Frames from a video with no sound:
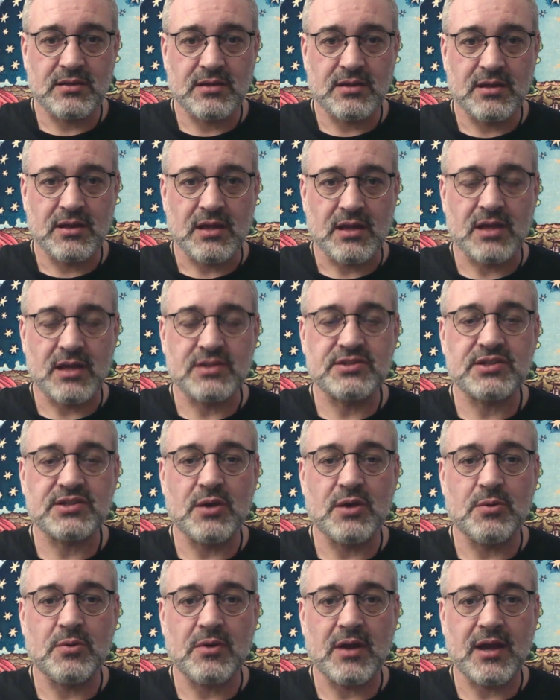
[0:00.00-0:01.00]
And
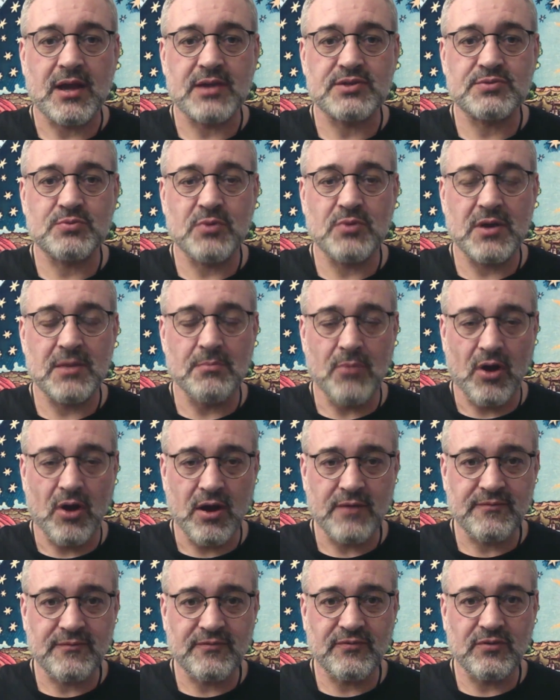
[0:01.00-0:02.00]
so as we're
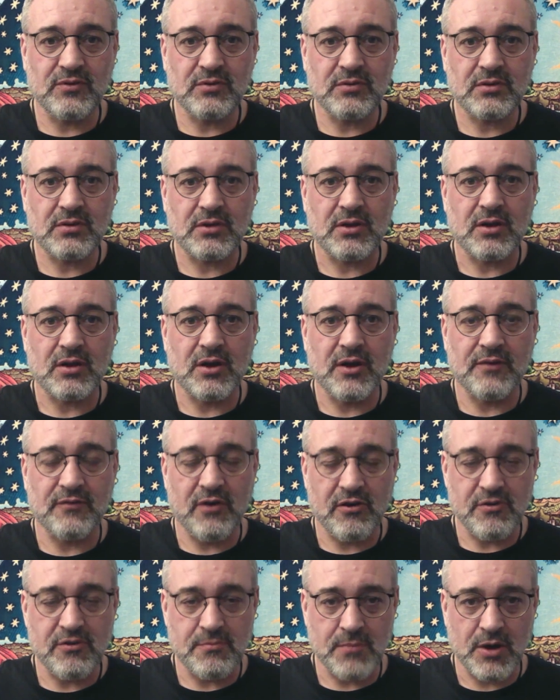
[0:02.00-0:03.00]
mindful of our
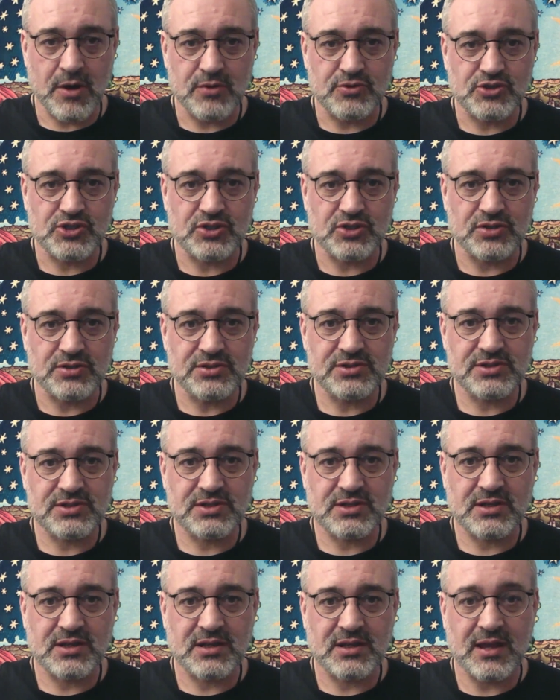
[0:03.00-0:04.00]
emotions
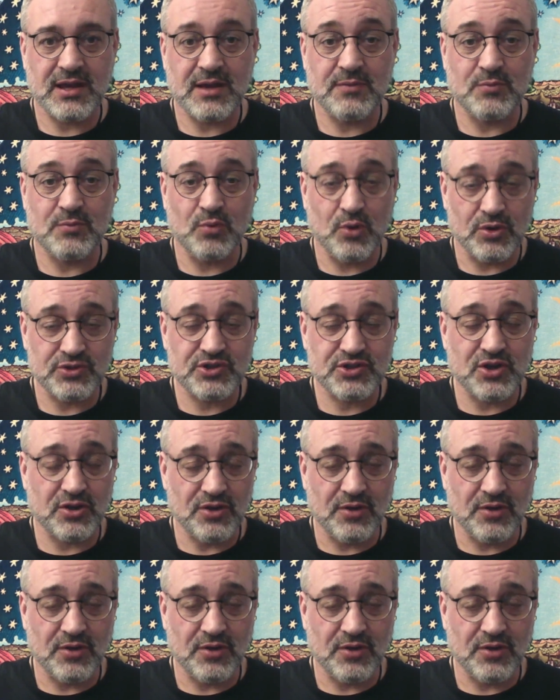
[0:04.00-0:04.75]
and what's gone on